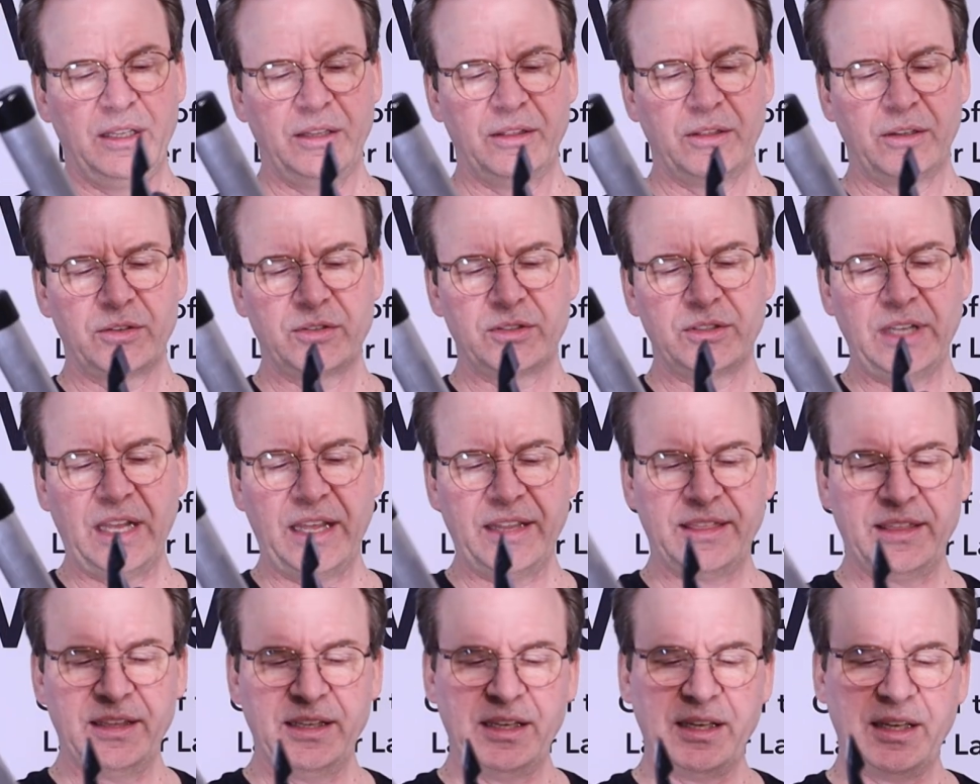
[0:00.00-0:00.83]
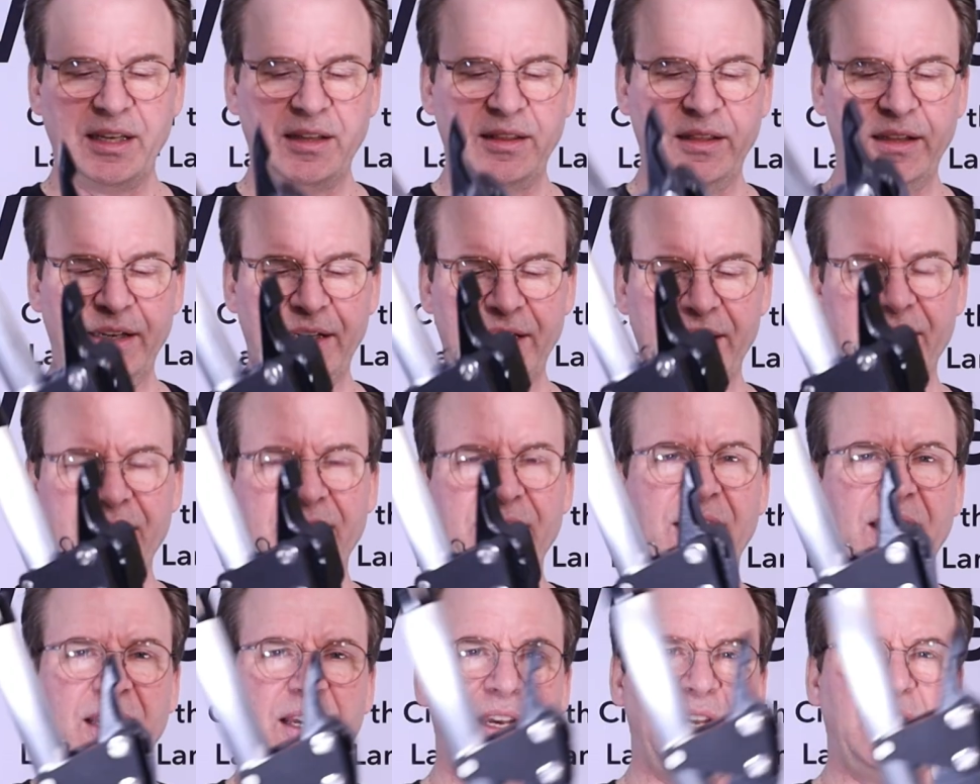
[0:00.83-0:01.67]
There's nothing in the
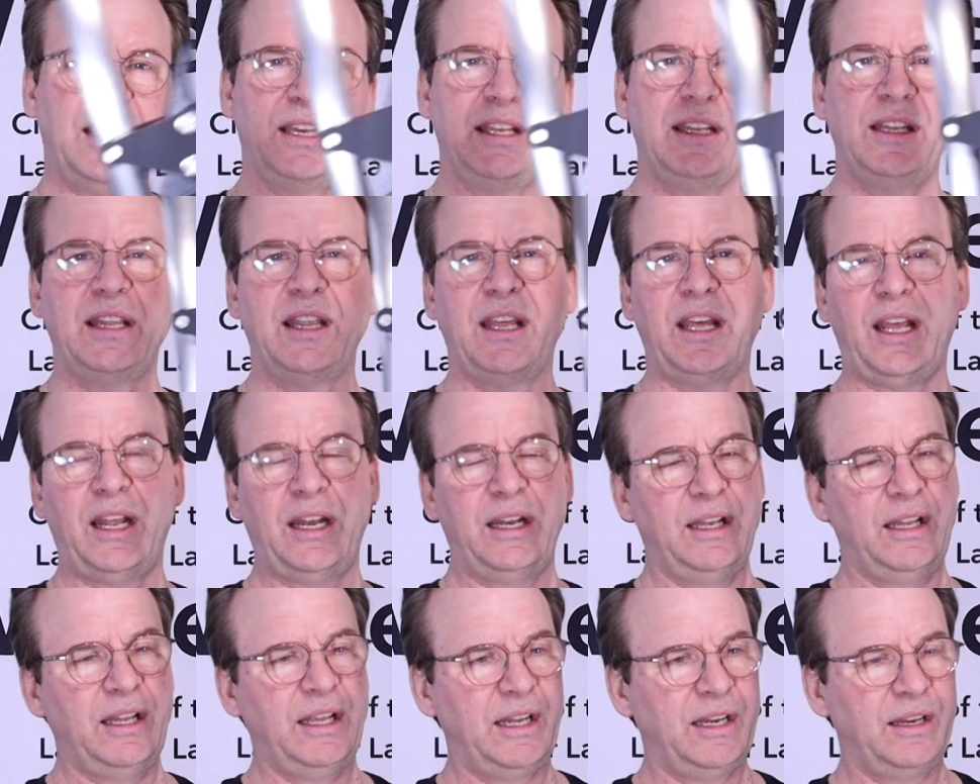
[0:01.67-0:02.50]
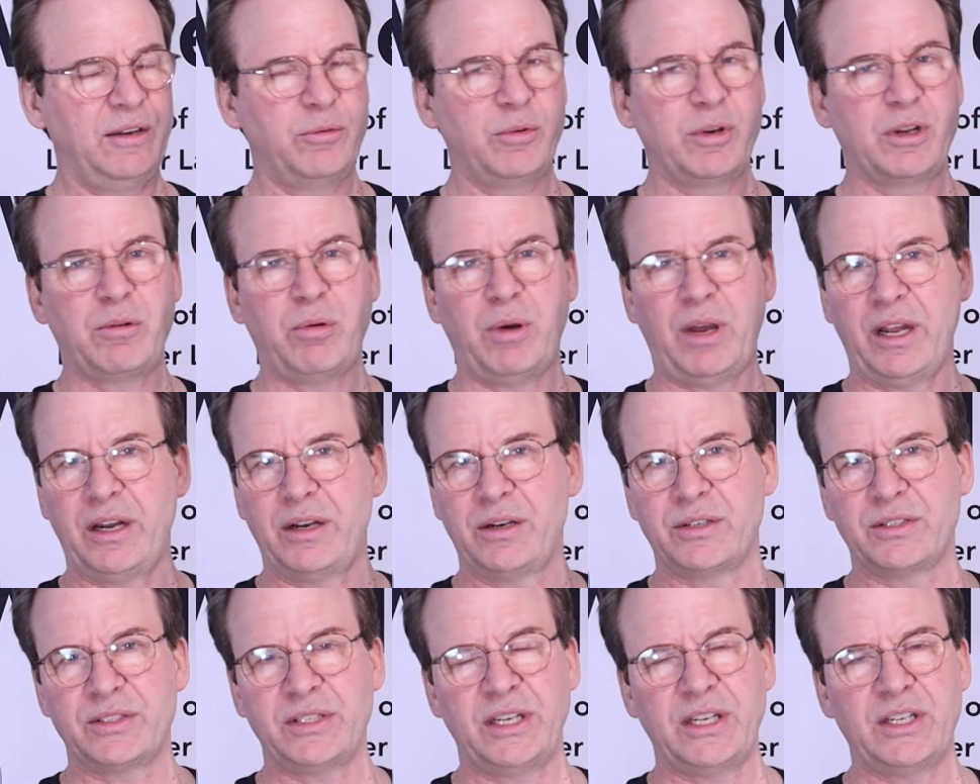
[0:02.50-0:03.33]
design that
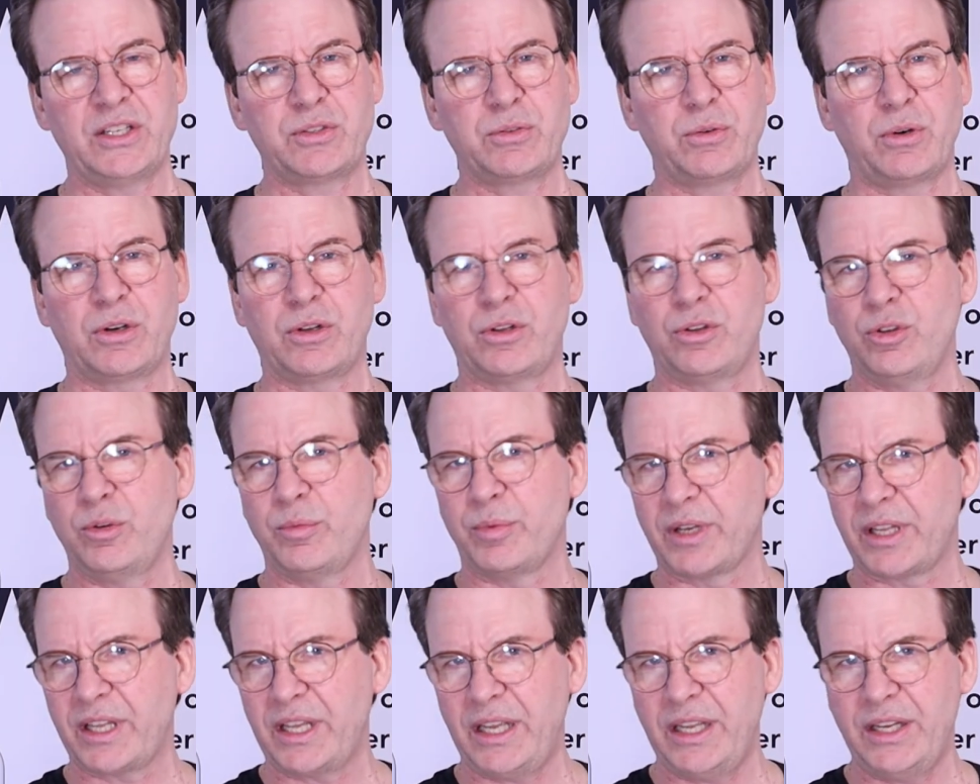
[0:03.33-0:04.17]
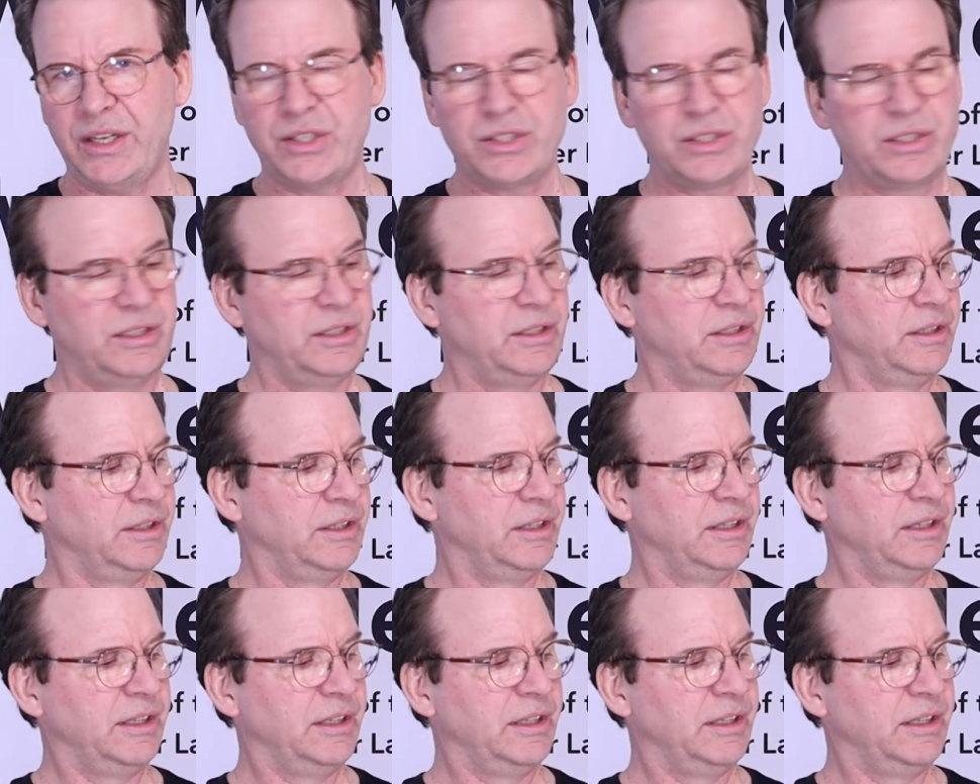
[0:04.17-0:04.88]
requires any sort of lubrication